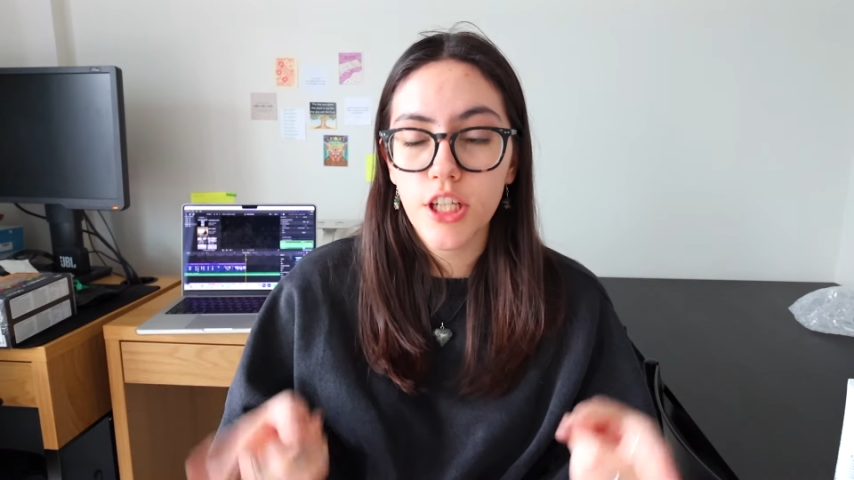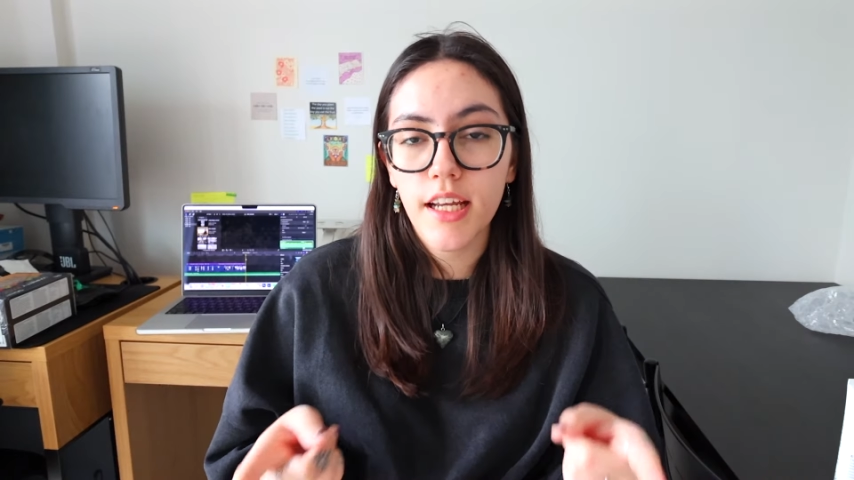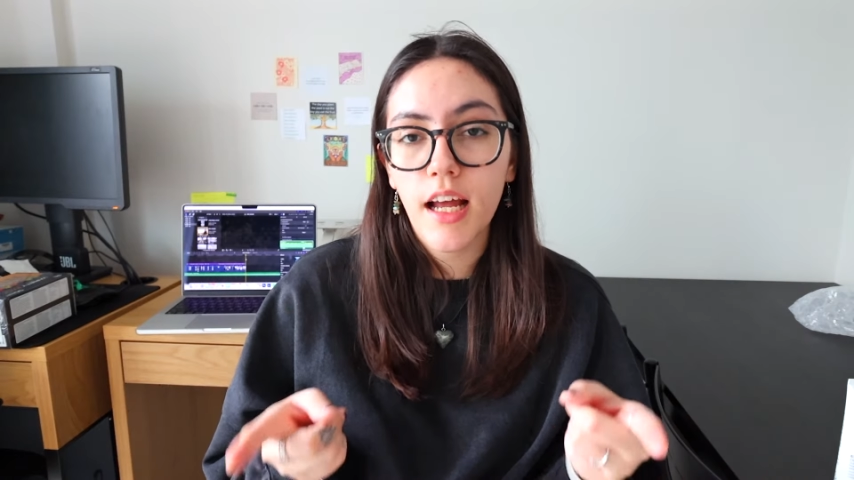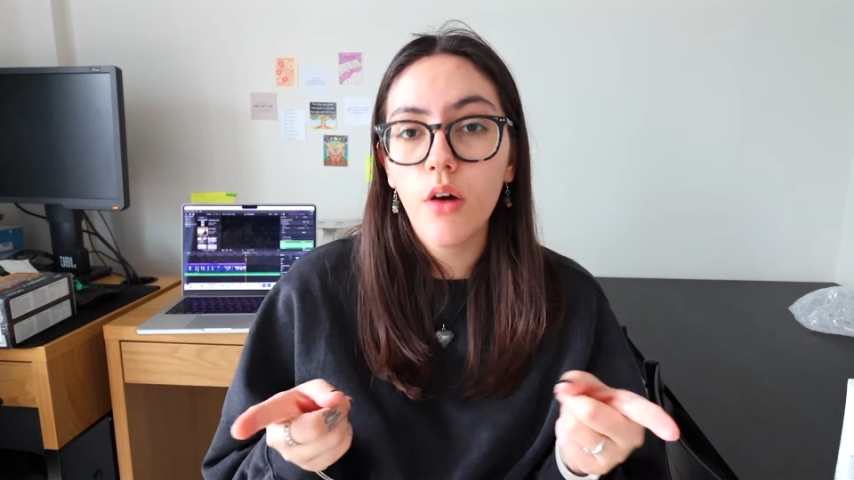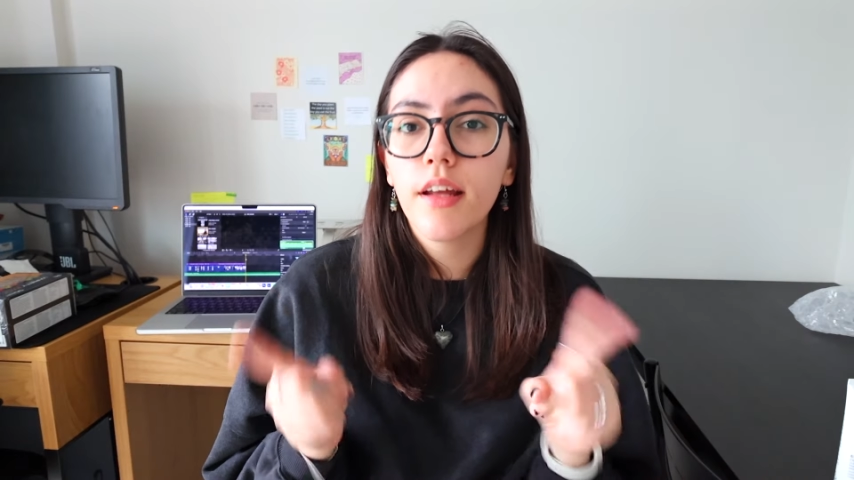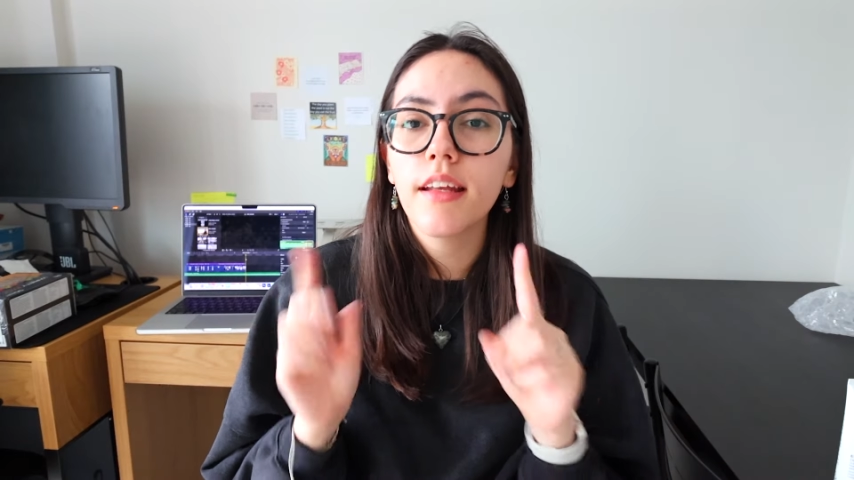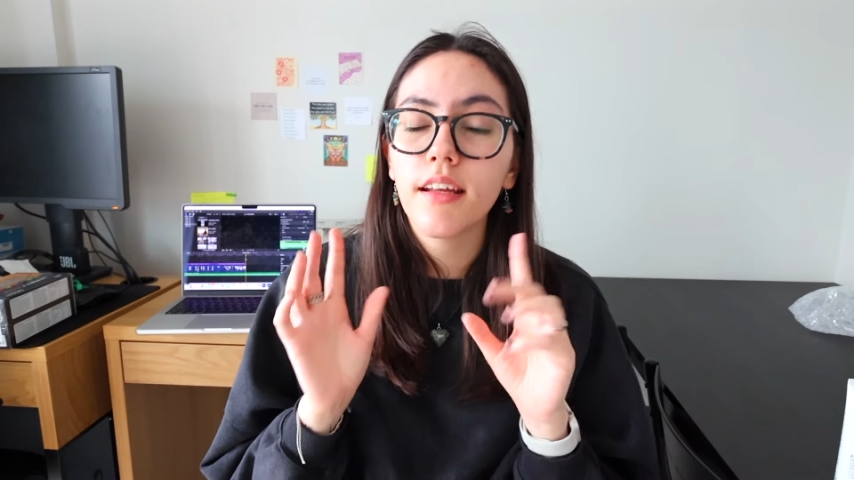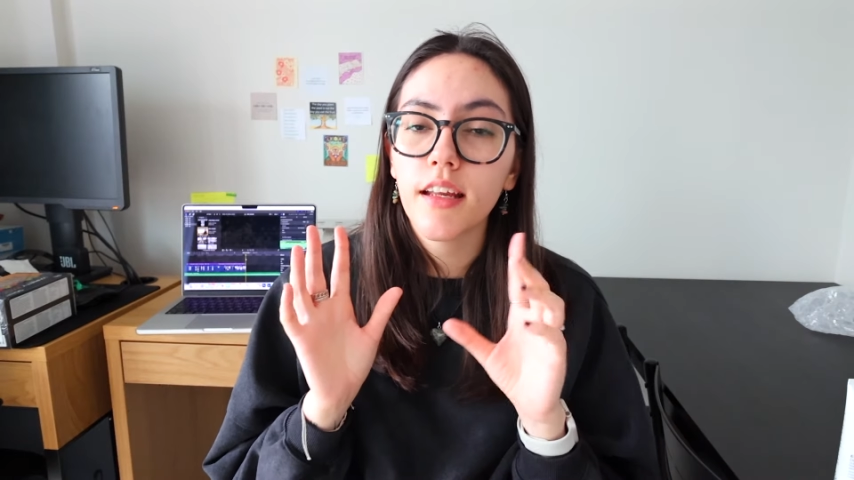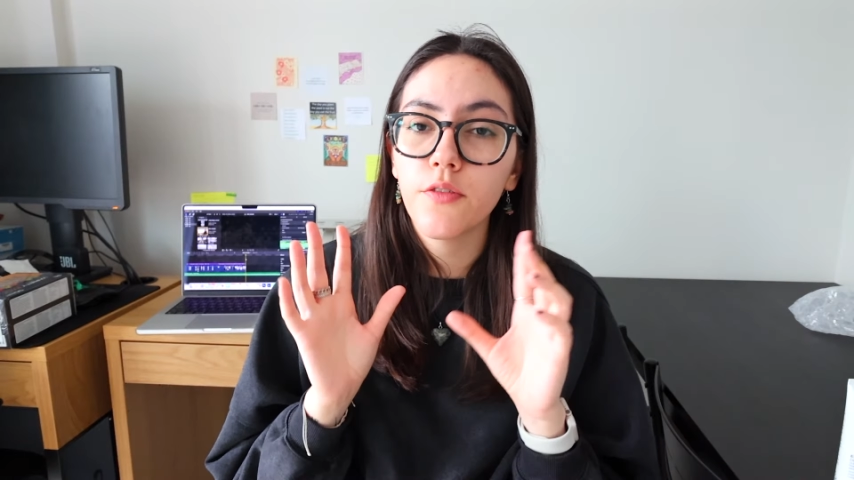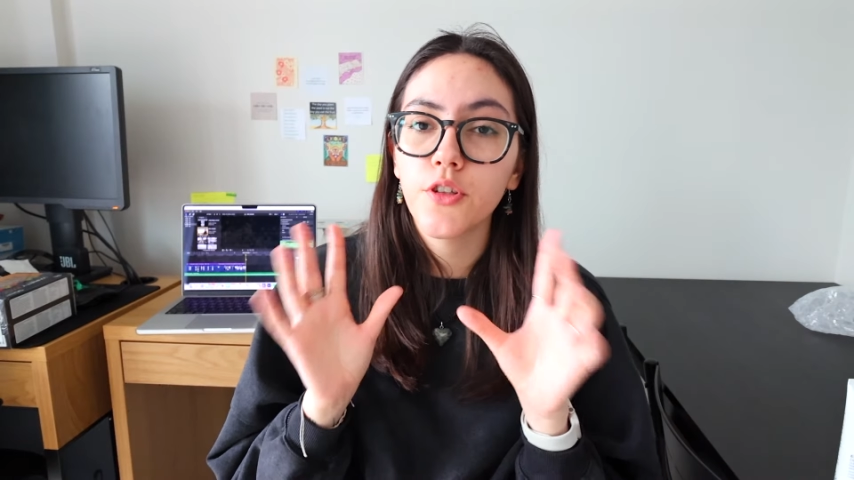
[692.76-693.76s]
check it out and
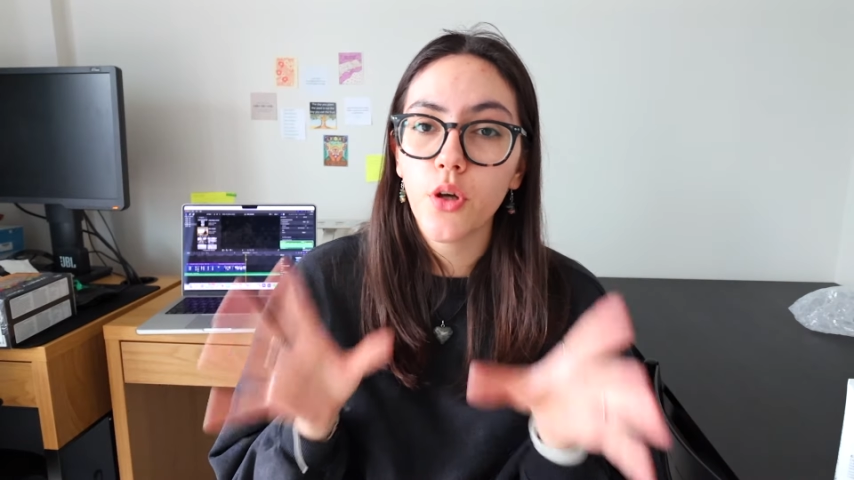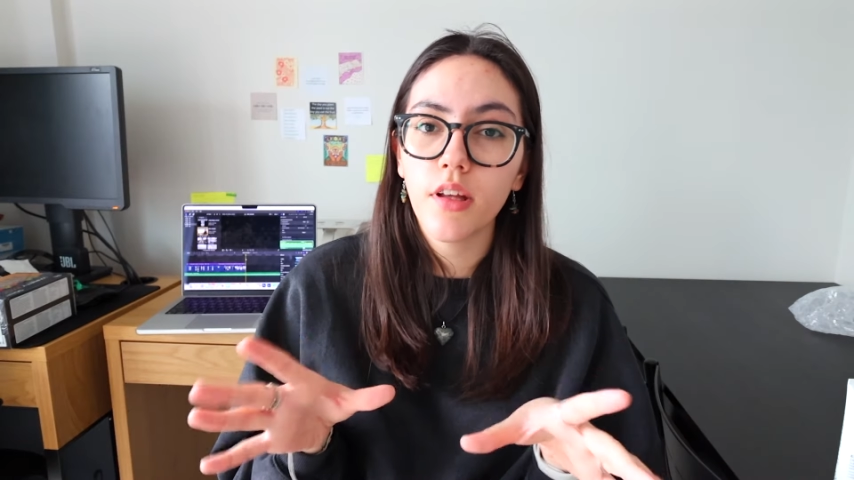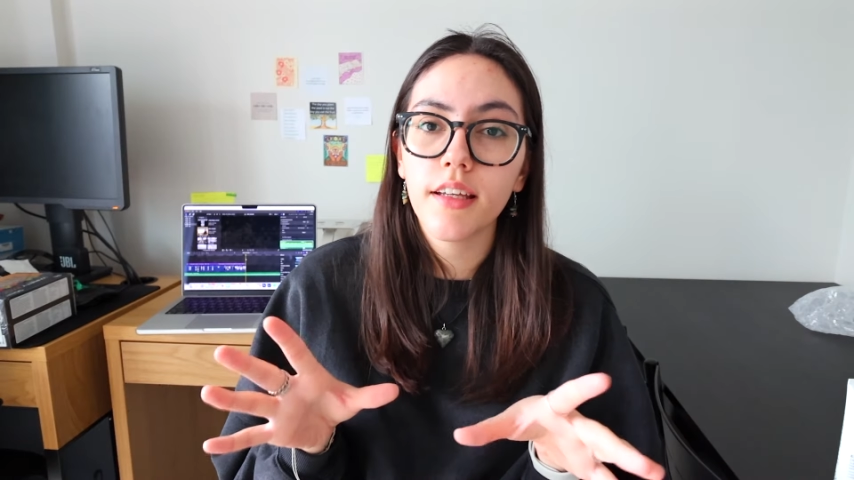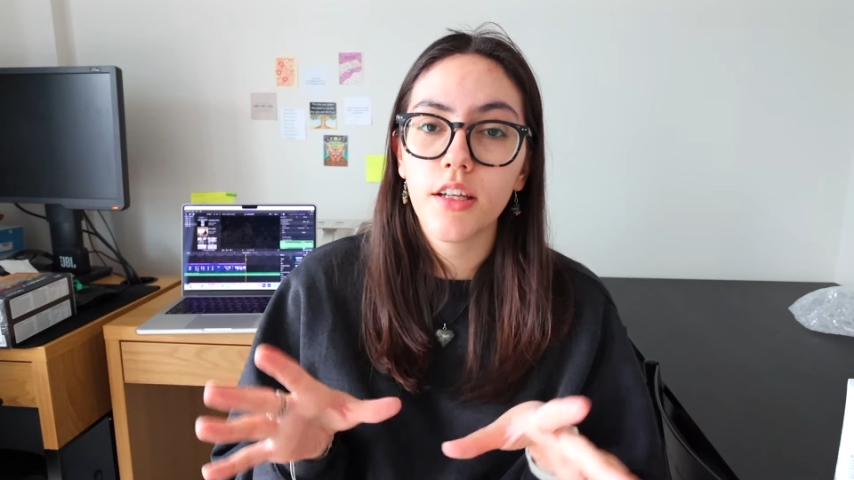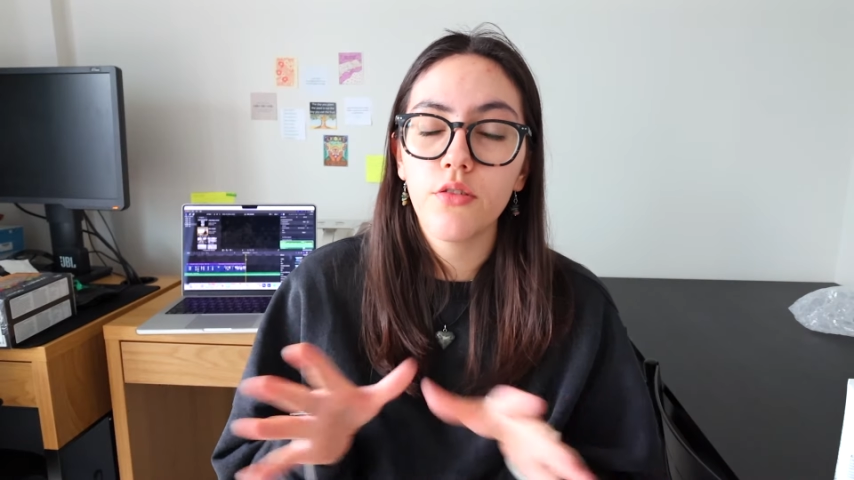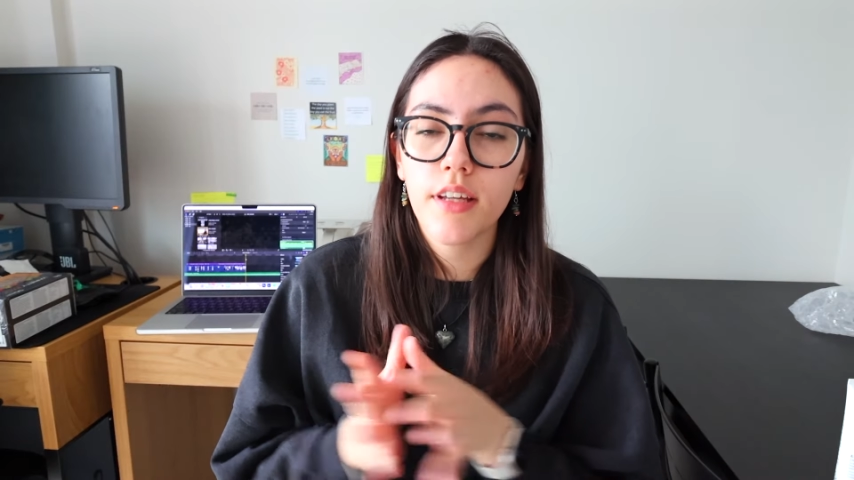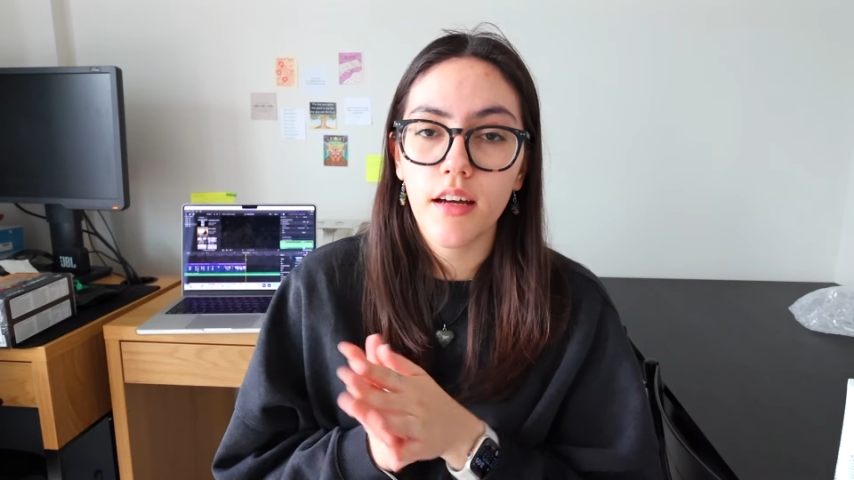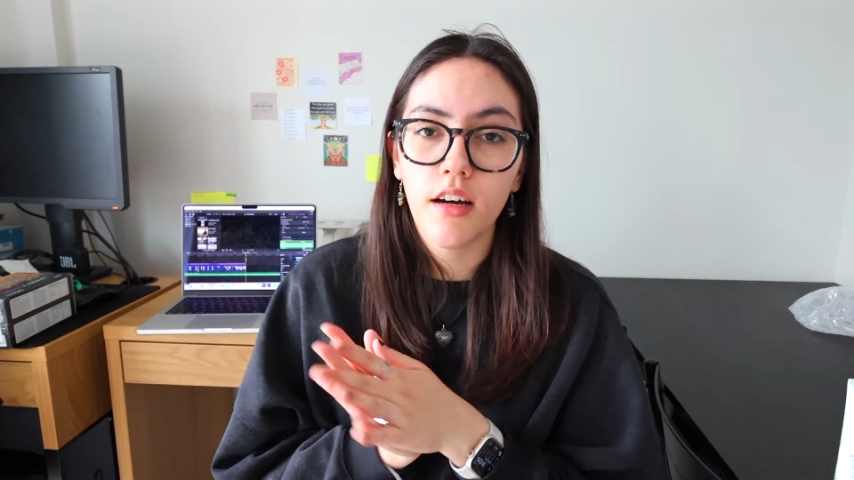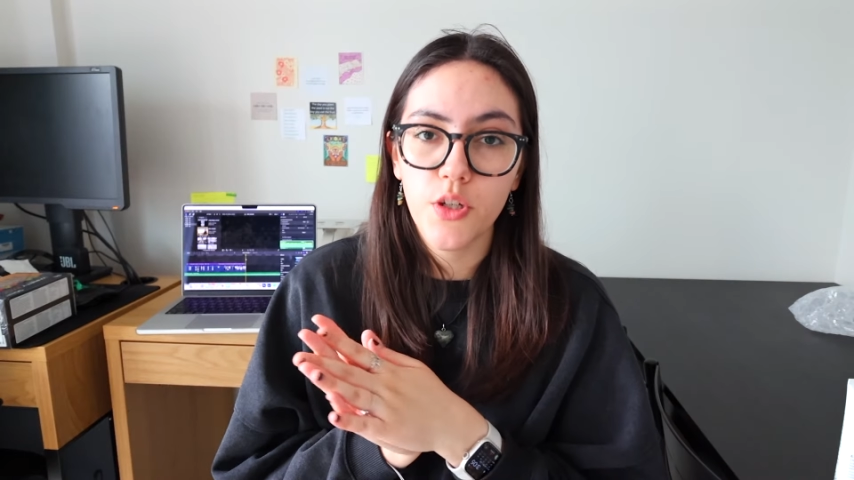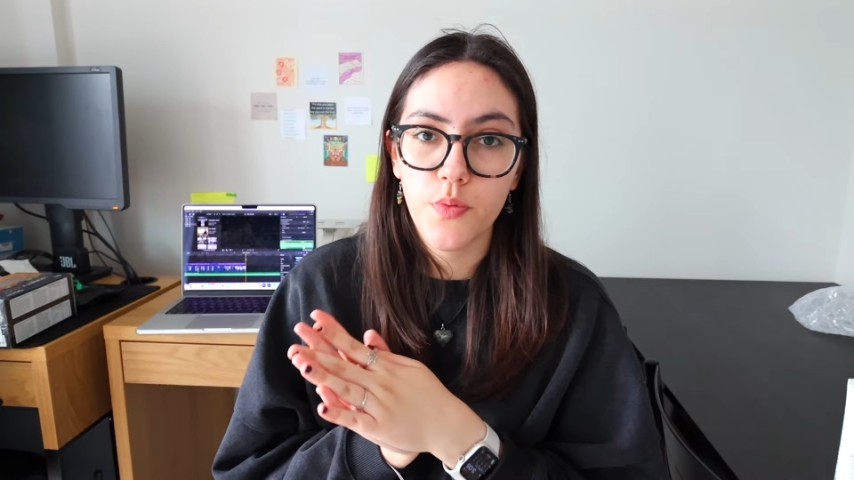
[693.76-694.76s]
again if you don't like it you get
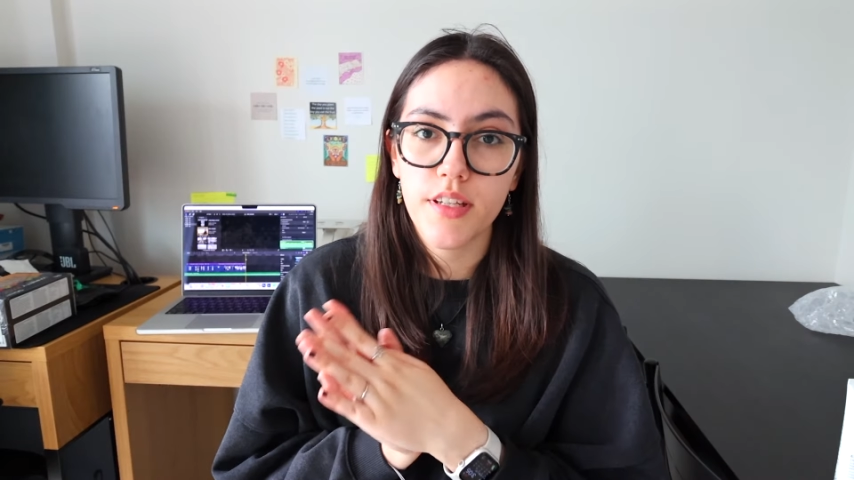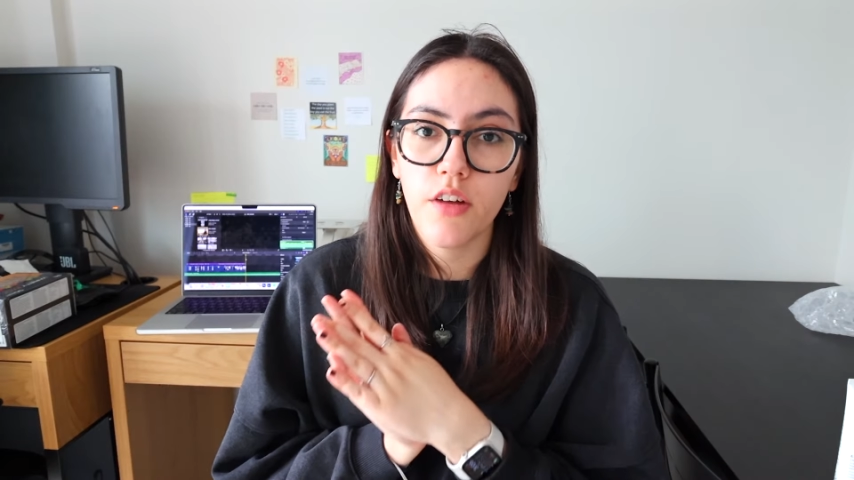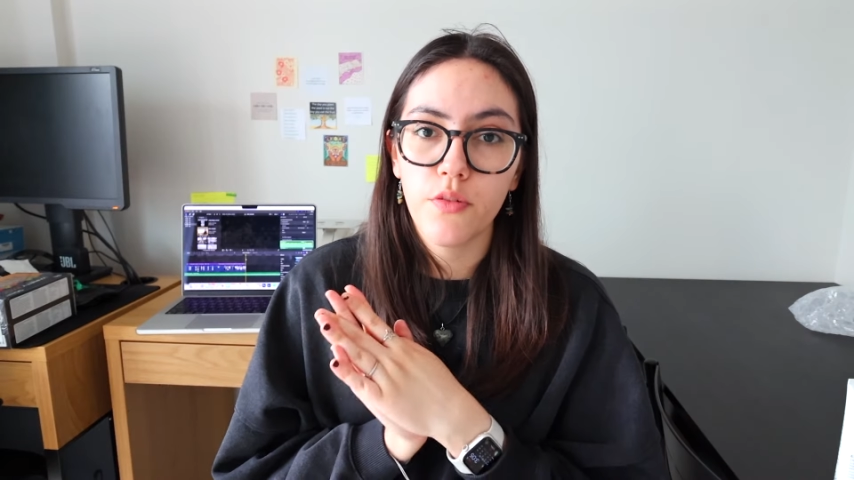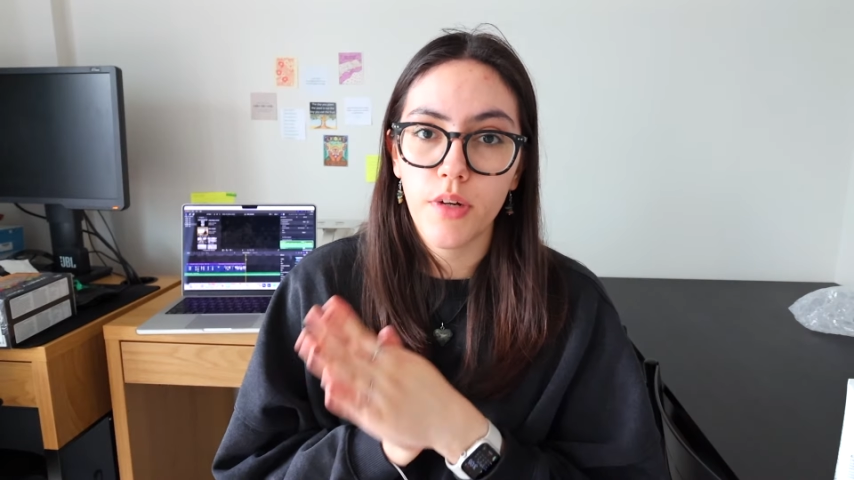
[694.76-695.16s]
100% of your